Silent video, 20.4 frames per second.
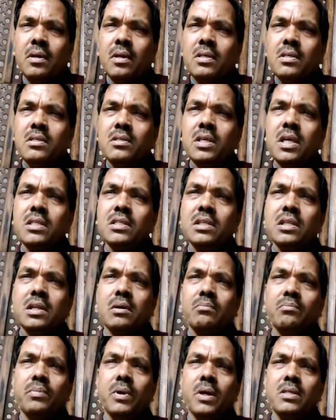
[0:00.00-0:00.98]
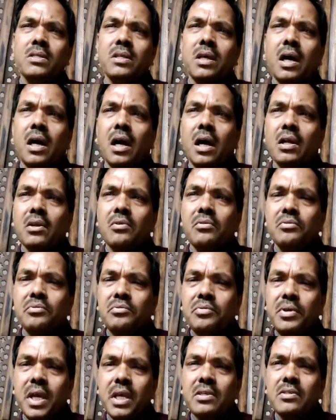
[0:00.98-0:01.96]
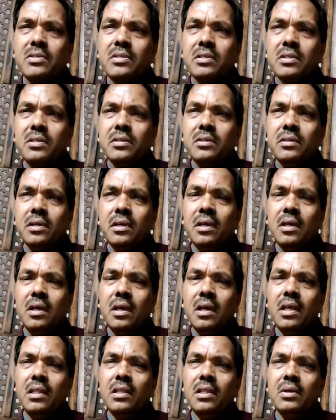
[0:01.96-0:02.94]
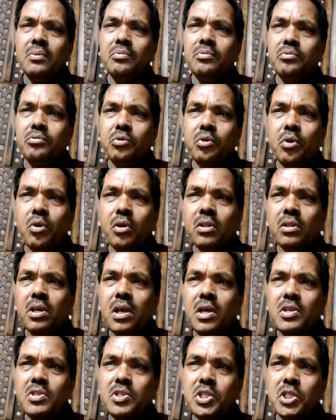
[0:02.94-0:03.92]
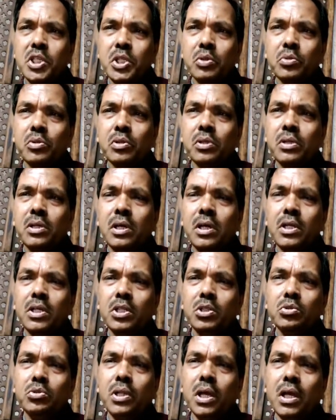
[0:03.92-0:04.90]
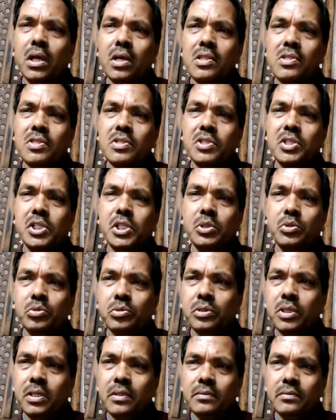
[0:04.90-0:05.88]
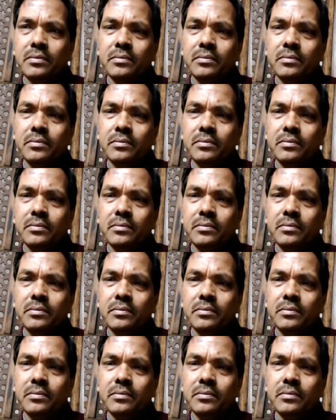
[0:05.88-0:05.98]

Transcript: Such numbers are fixed in the fourth schedule to the Constitution.